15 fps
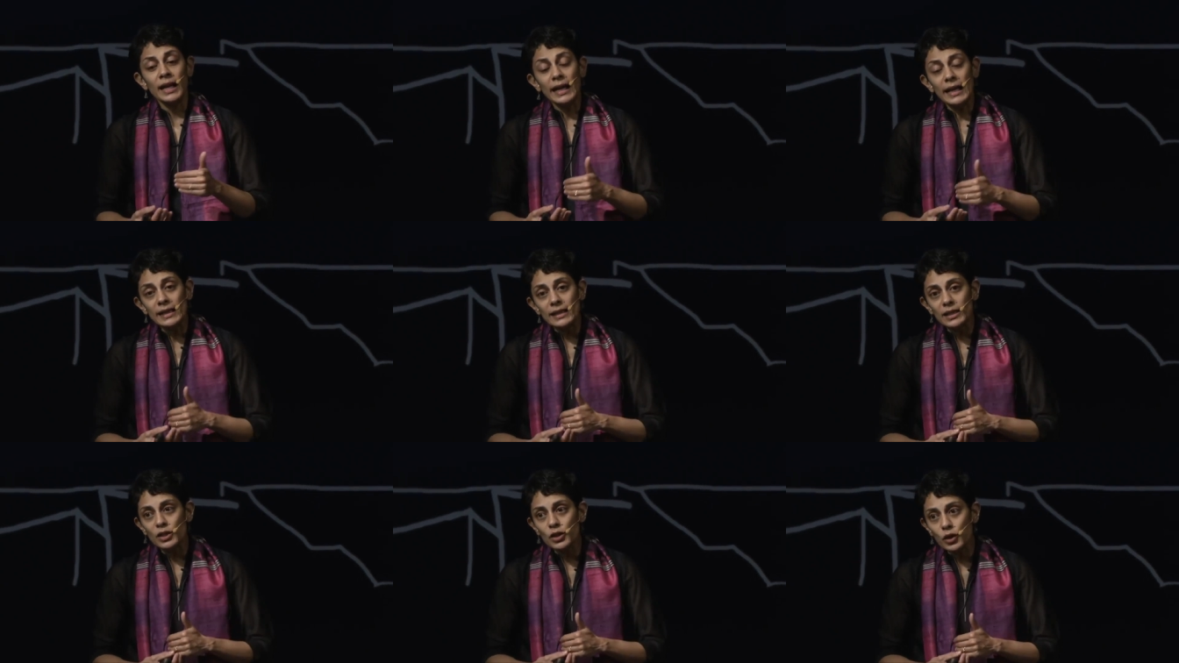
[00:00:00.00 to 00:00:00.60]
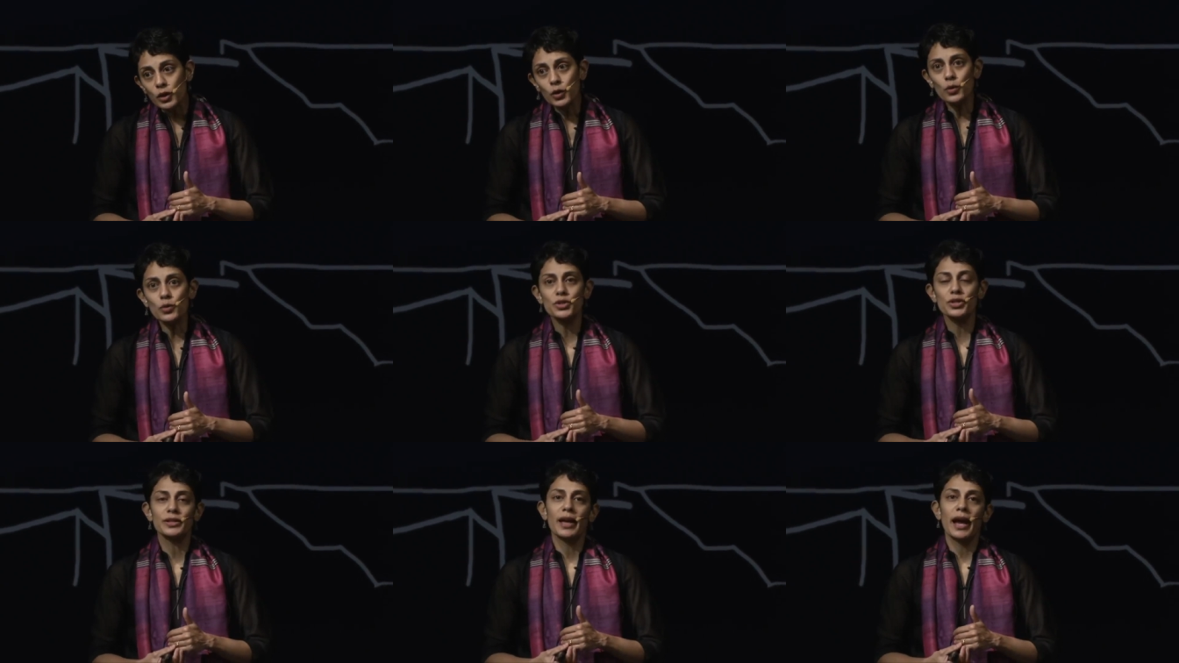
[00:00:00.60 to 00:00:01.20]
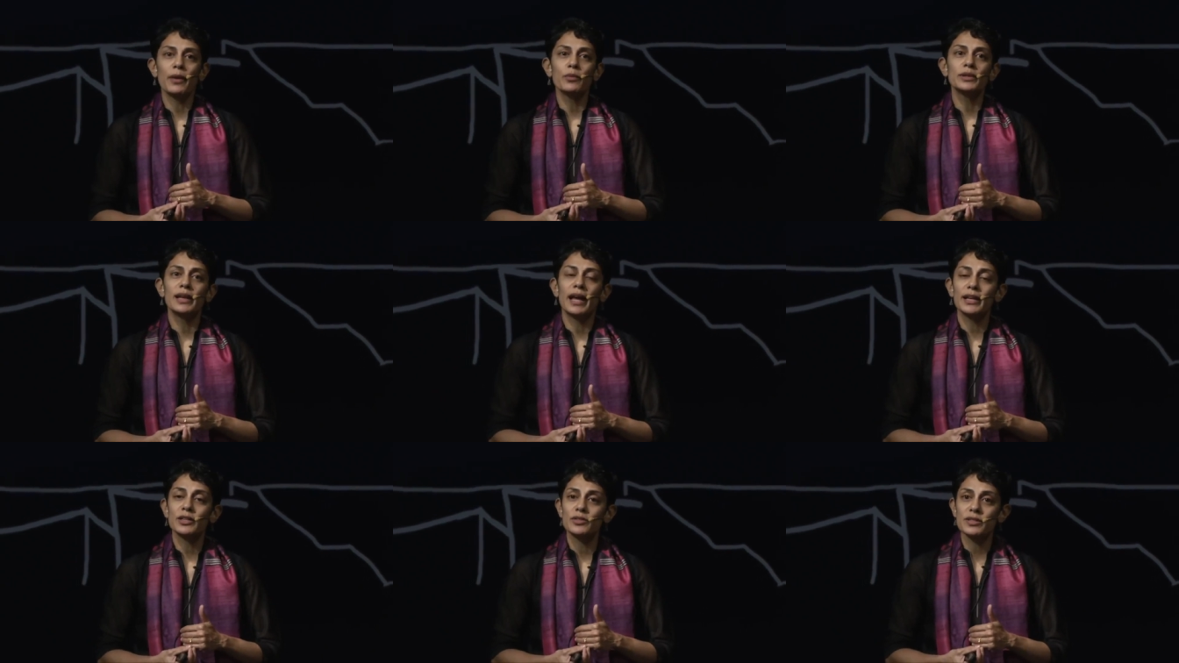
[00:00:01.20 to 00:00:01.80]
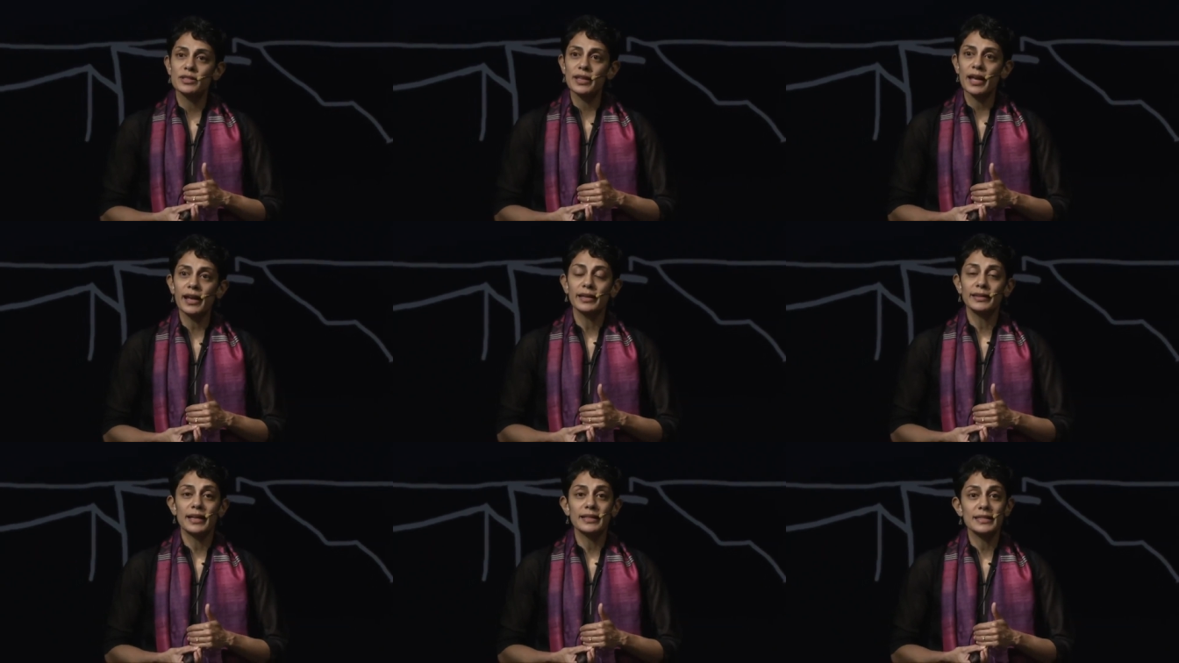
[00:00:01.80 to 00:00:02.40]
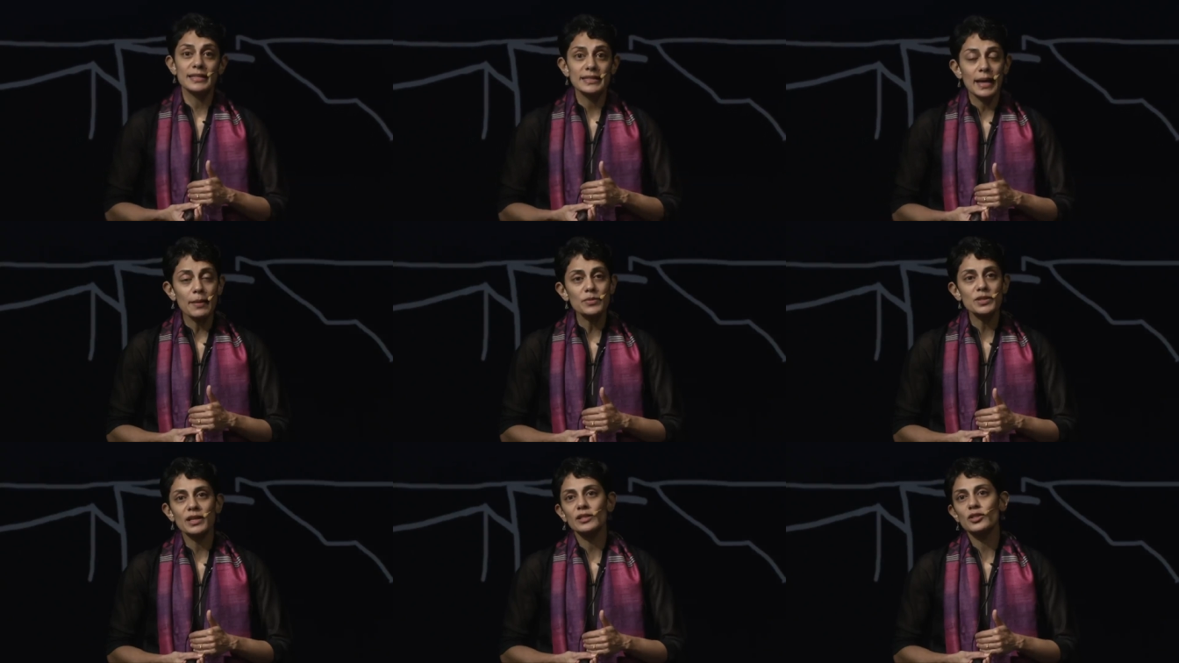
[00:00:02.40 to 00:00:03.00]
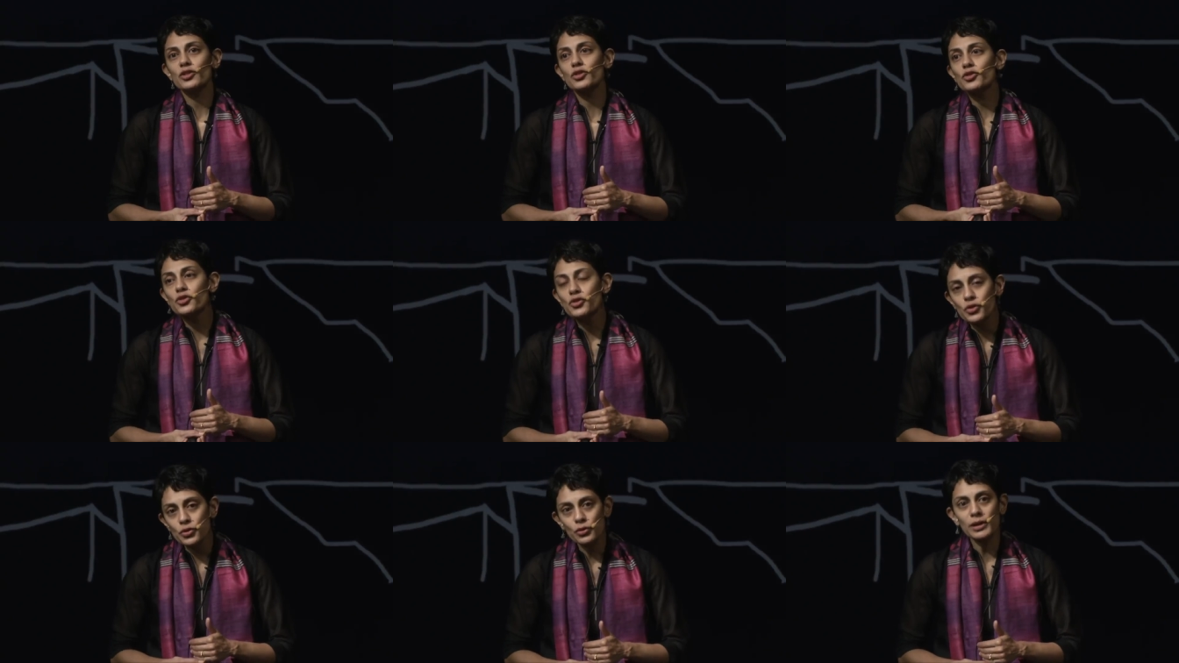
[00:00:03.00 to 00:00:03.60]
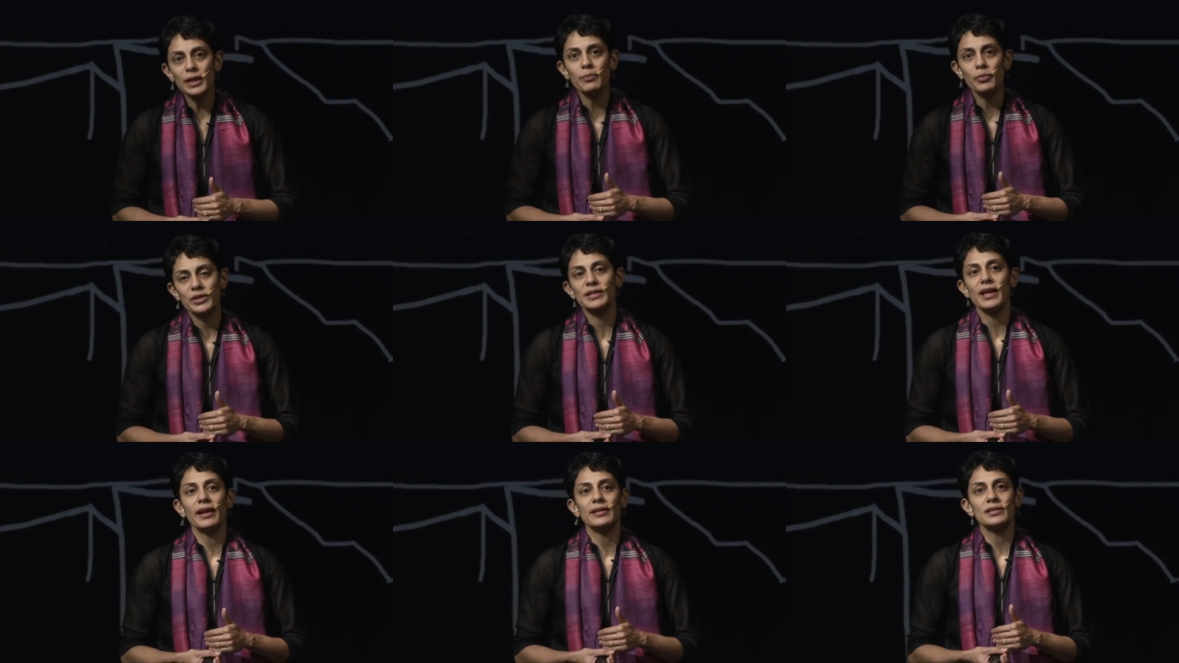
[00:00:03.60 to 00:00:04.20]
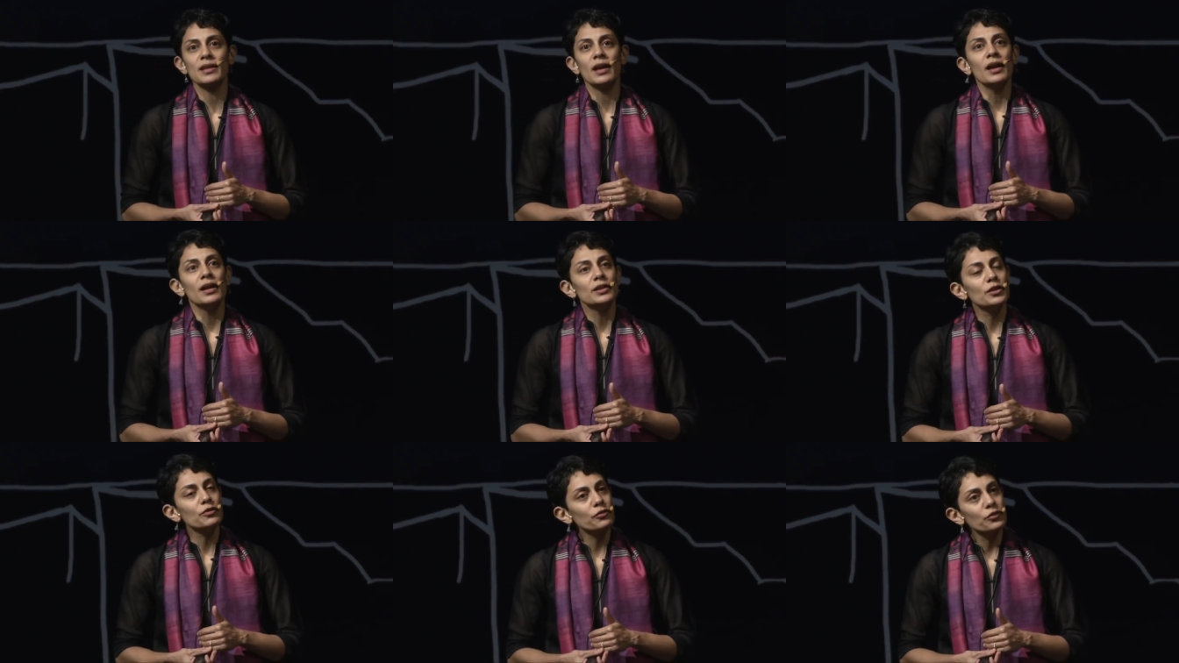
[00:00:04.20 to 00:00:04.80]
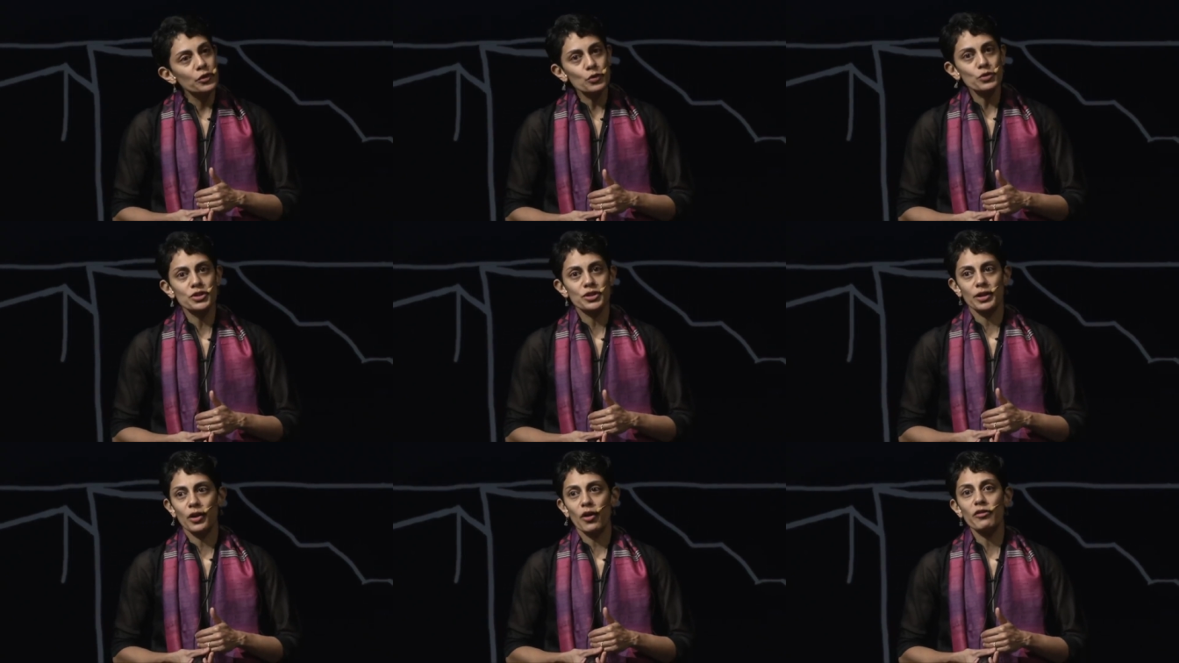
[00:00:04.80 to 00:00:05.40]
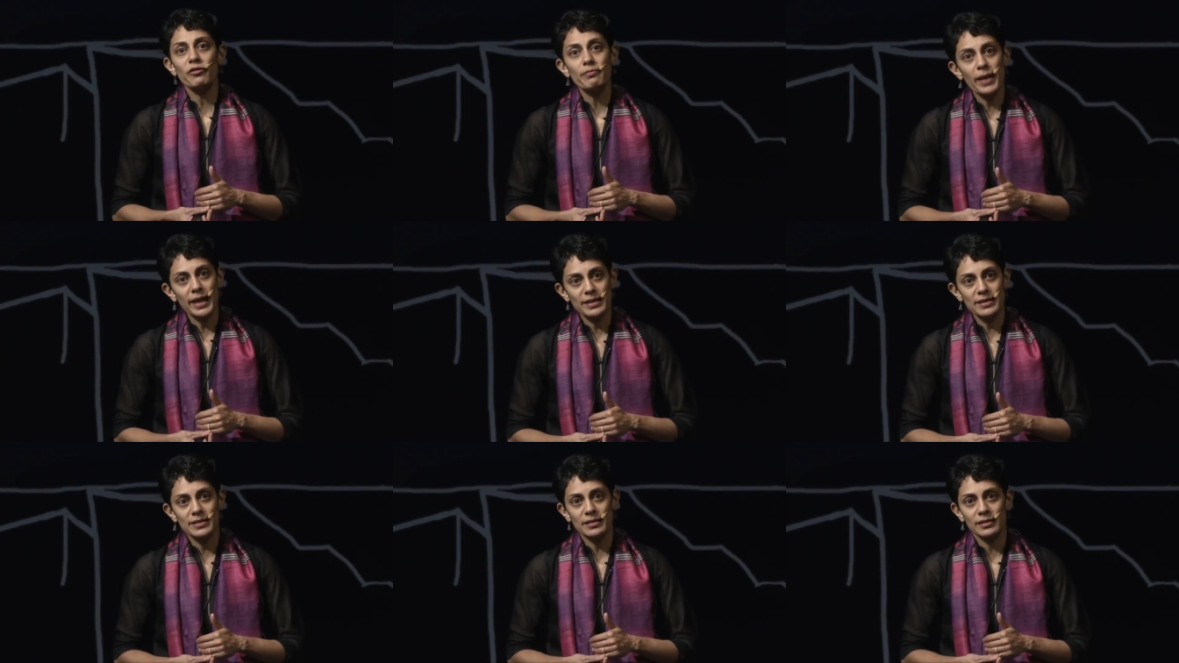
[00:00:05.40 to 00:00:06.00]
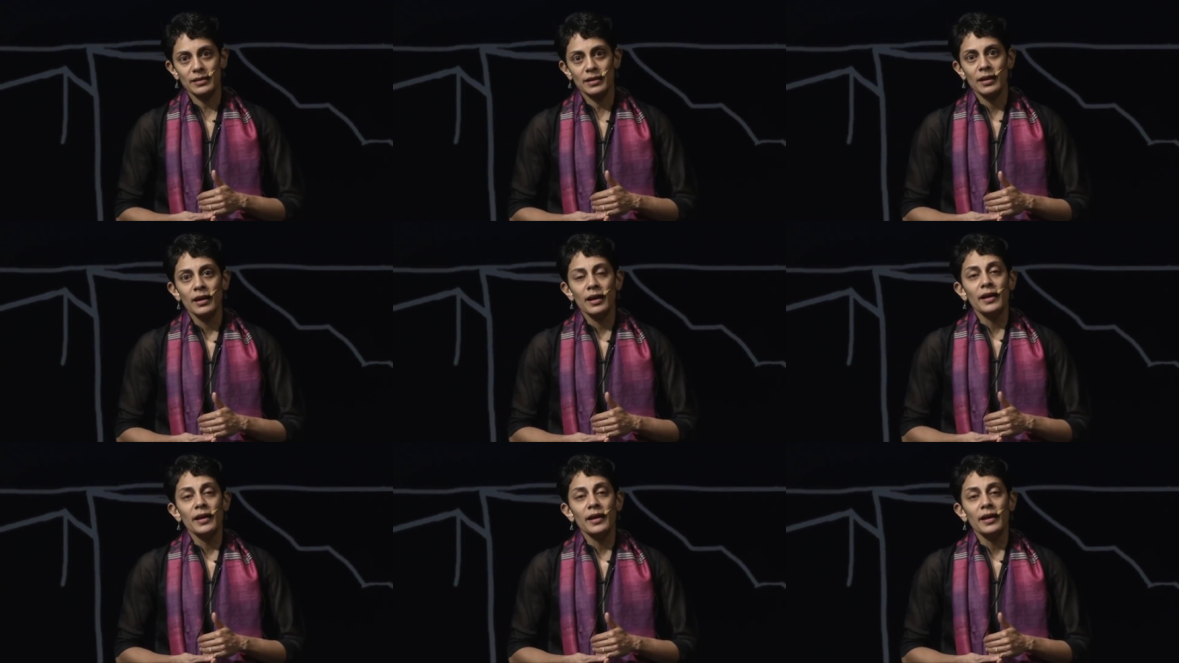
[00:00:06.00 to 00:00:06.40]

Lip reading: In conclusion, I would like to say that stem cells truly present the future of medicine.